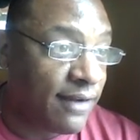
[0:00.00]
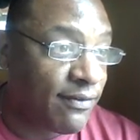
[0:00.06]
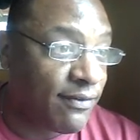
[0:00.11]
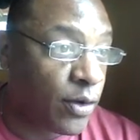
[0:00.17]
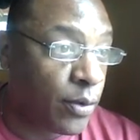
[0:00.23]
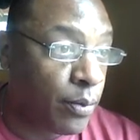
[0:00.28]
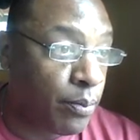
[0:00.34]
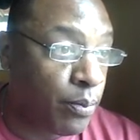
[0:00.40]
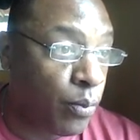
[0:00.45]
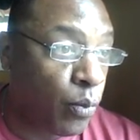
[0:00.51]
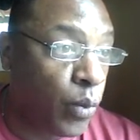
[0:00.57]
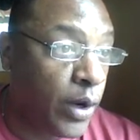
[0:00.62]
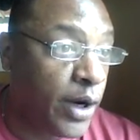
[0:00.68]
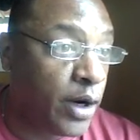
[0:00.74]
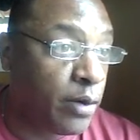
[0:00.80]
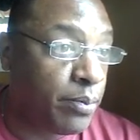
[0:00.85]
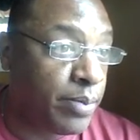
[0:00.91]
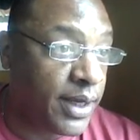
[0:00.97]
never
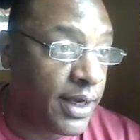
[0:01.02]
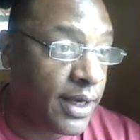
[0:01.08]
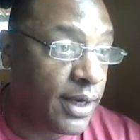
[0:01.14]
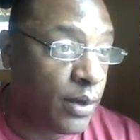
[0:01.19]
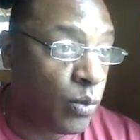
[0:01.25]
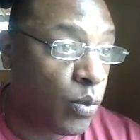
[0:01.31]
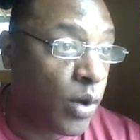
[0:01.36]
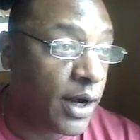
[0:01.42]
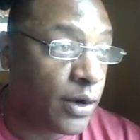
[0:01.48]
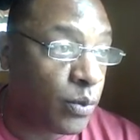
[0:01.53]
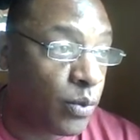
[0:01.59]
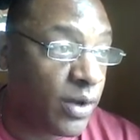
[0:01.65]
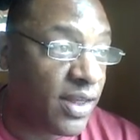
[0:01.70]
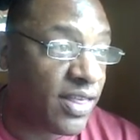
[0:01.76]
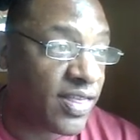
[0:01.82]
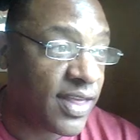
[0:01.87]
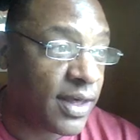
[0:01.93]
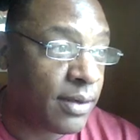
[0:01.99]
will be one
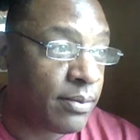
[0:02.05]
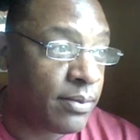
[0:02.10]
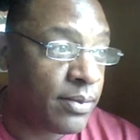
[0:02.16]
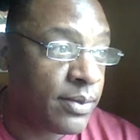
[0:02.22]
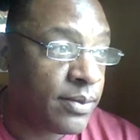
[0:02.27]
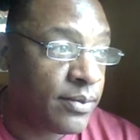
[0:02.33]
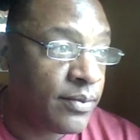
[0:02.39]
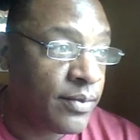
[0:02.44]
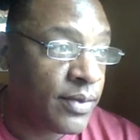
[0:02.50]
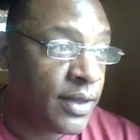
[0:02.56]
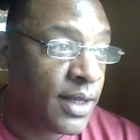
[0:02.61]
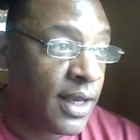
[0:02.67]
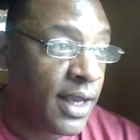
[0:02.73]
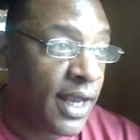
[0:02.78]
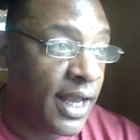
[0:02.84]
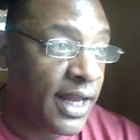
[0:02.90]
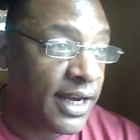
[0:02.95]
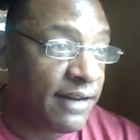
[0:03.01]
with them,
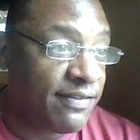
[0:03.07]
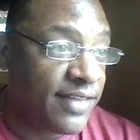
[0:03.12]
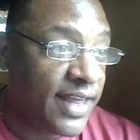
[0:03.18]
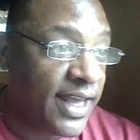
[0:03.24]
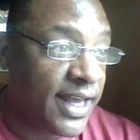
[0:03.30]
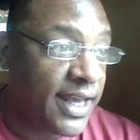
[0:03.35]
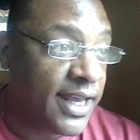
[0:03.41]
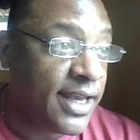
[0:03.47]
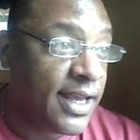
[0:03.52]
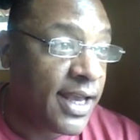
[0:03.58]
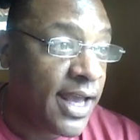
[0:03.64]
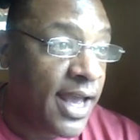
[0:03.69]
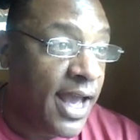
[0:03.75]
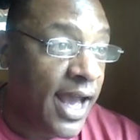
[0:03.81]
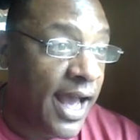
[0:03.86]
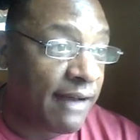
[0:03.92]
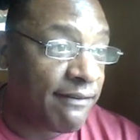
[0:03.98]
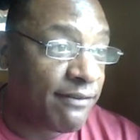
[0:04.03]
and if they
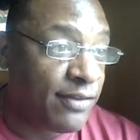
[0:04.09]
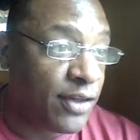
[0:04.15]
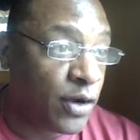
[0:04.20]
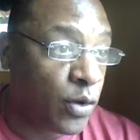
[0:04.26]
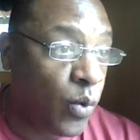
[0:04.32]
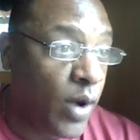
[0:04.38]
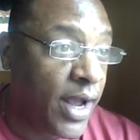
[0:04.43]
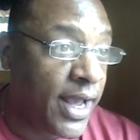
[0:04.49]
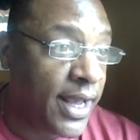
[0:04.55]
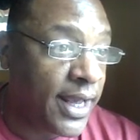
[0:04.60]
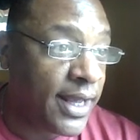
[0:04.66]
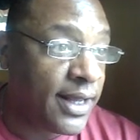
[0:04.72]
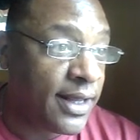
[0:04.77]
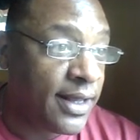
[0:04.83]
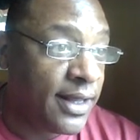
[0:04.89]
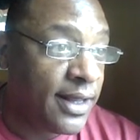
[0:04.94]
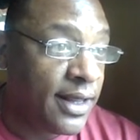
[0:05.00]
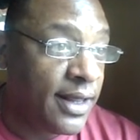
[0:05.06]
have their
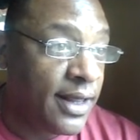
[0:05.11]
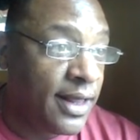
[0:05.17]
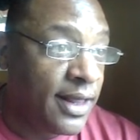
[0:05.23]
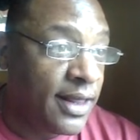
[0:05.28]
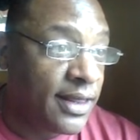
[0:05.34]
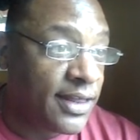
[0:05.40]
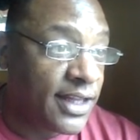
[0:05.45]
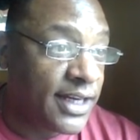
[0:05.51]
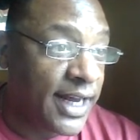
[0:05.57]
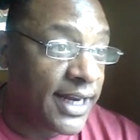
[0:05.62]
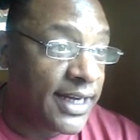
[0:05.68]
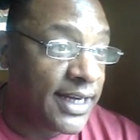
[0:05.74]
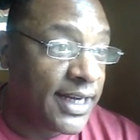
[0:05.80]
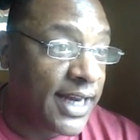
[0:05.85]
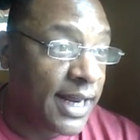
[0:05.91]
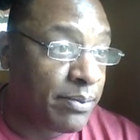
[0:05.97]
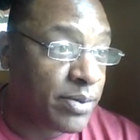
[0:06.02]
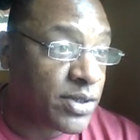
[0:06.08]
way, the
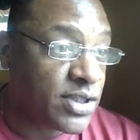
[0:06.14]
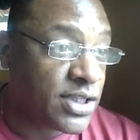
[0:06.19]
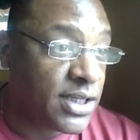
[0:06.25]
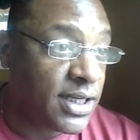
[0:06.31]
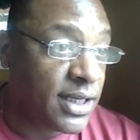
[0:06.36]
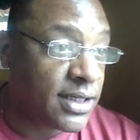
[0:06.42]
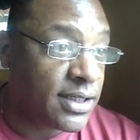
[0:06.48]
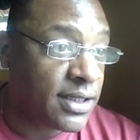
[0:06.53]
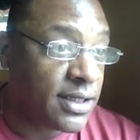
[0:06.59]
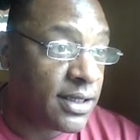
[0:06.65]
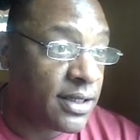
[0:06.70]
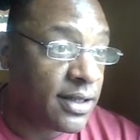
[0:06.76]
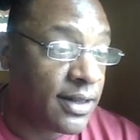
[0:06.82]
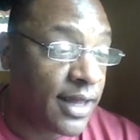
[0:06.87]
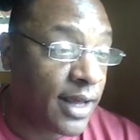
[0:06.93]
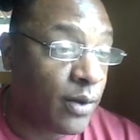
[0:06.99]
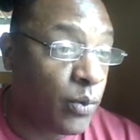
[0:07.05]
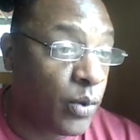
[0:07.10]
99%
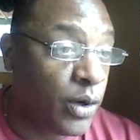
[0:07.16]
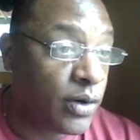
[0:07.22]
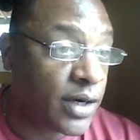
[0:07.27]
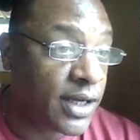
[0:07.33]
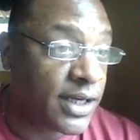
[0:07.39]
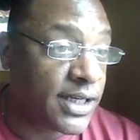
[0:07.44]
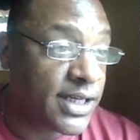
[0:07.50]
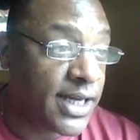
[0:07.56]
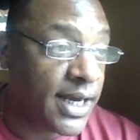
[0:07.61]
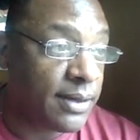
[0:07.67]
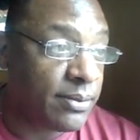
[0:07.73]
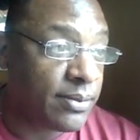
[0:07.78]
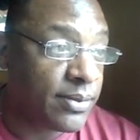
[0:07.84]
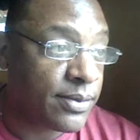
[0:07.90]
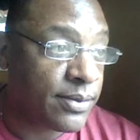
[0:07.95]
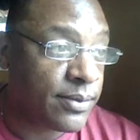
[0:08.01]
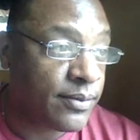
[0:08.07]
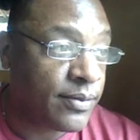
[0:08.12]
they will
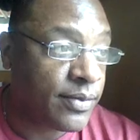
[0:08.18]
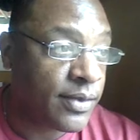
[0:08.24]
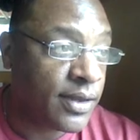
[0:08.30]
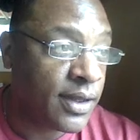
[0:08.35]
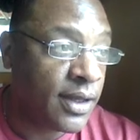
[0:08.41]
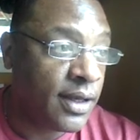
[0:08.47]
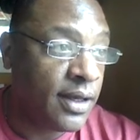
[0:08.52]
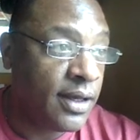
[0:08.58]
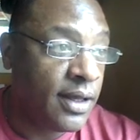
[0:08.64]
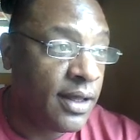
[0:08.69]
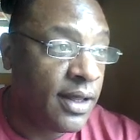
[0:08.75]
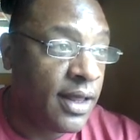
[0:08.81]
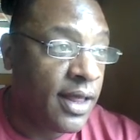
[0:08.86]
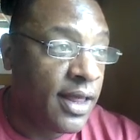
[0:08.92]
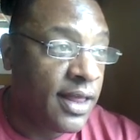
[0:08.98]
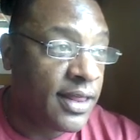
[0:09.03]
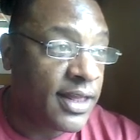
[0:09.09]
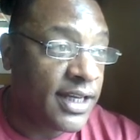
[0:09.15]
condemn.
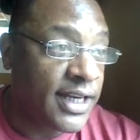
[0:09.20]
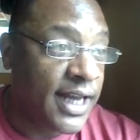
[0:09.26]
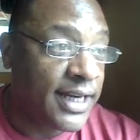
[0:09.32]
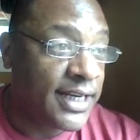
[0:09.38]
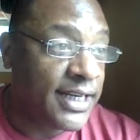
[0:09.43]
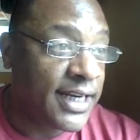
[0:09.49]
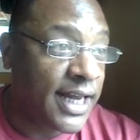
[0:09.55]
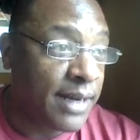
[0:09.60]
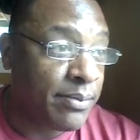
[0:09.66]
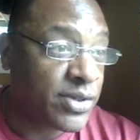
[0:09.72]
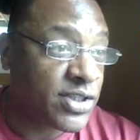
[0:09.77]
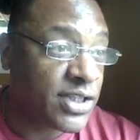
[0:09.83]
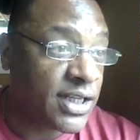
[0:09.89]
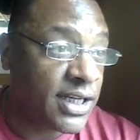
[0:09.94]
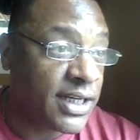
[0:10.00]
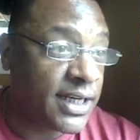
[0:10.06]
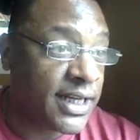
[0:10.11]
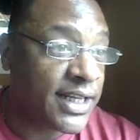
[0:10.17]
The
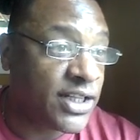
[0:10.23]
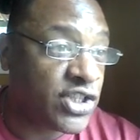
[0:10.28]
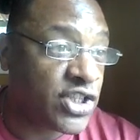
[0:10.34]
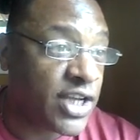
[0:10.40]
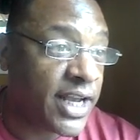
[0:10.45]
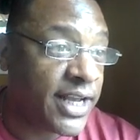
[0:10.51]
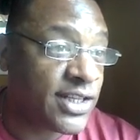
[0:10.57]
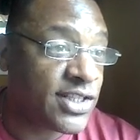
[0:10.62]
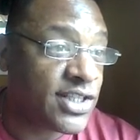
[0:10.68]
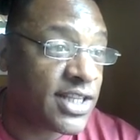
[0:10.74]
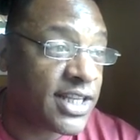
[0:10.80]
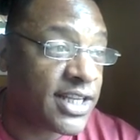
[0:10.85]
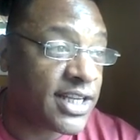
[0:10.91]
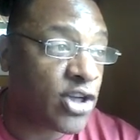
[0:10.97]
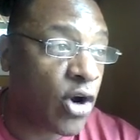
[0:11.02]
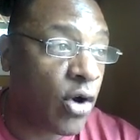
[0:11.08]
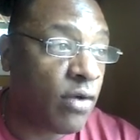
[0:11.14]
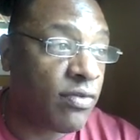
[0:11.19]
99% can change
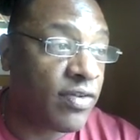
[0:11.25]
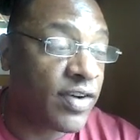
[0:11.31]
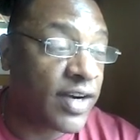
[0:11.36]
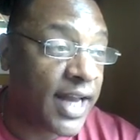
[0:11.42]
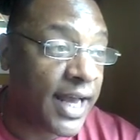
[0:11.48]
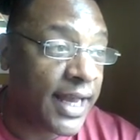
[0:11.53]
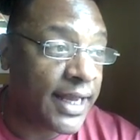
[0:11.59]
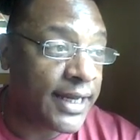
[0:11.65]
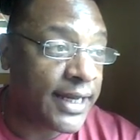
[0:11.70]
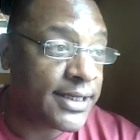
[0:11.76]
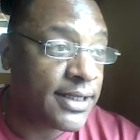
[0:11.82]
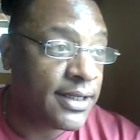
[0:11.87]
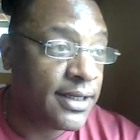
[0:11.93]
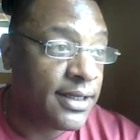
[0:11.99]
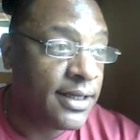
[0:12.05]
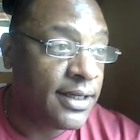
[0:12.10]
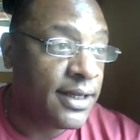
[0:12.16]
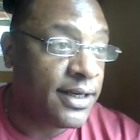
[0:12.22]
this overnight.
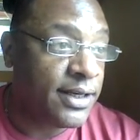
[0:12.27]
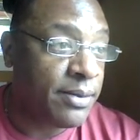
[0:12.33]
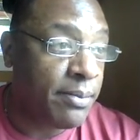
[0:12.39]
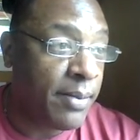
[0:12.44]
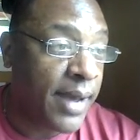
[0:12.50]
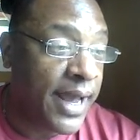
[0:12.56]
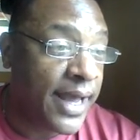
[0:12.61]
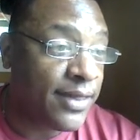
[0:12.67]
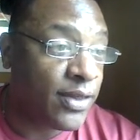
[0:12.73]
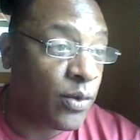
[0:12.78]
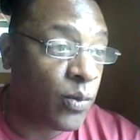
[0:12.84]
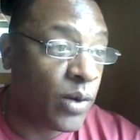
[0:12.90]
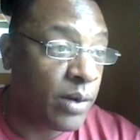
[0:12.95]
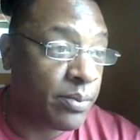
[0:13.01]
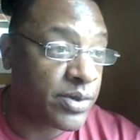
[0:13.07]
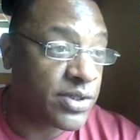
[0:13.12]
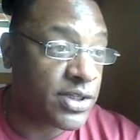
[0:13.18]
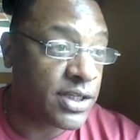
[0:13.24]
Demand the
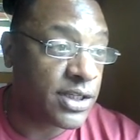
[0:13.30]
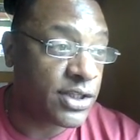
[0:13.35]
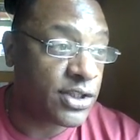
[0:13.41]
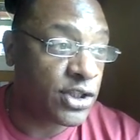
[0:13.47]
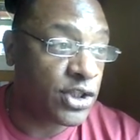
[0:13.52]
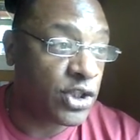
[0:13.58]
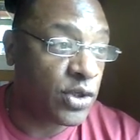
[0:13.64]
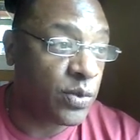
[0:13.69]
1% to